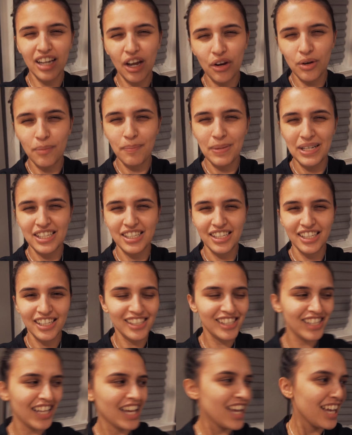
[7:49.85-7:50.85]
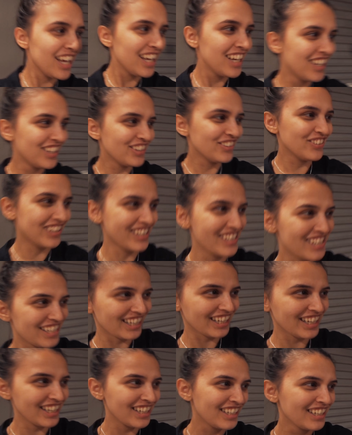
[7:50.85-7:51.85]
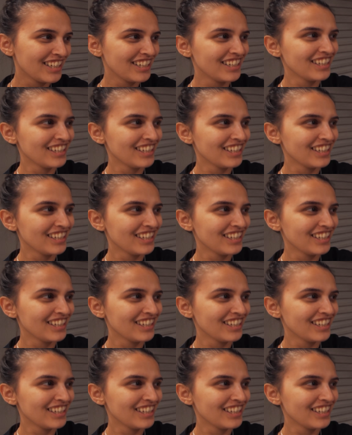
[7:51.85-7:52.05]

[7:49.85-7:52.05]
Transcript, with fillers: down to business. You want to sing it?